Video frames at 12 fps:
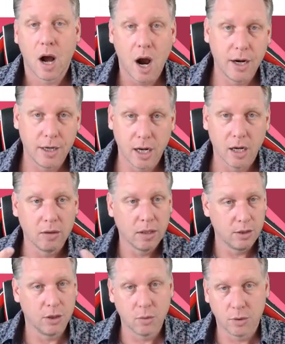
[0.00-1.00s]
I know,
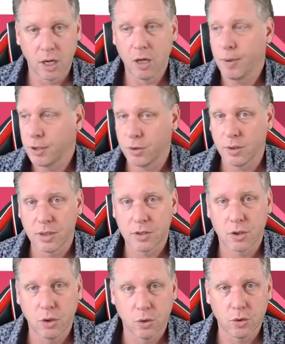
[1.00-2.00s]
and you'll know by doing this
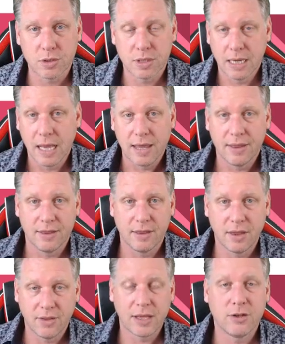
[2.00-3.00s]
course,
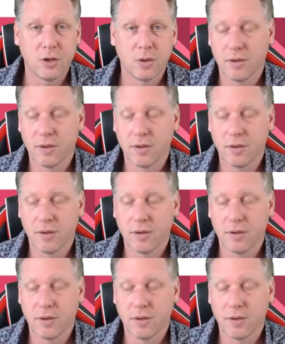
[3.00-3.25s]
that they do.